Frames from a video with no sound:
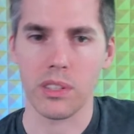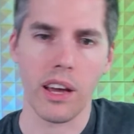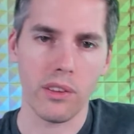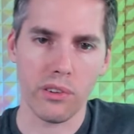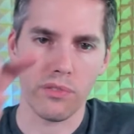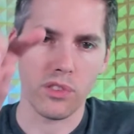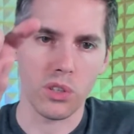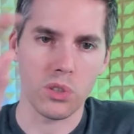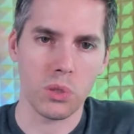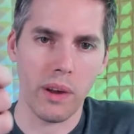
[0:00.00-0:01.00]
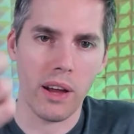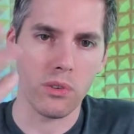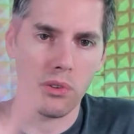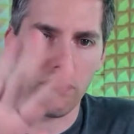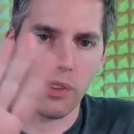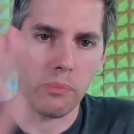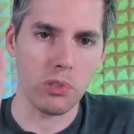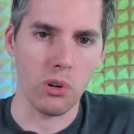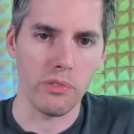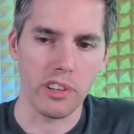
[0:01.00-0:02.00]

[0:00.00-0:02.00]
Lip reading: either turns around or flips over.